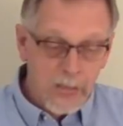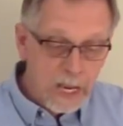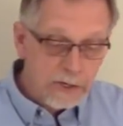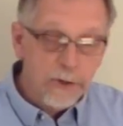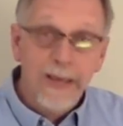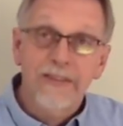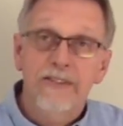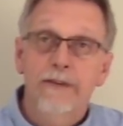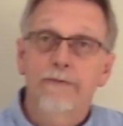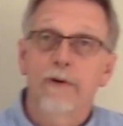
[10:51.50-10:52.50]
So that's
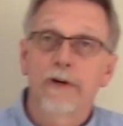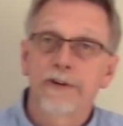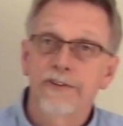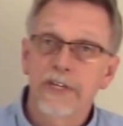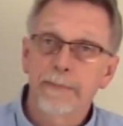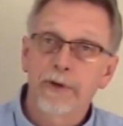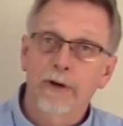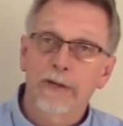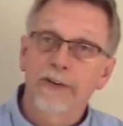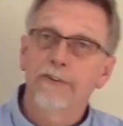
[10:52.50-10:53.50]
it for our CPR
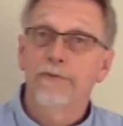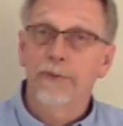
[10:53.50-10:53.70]
lesson for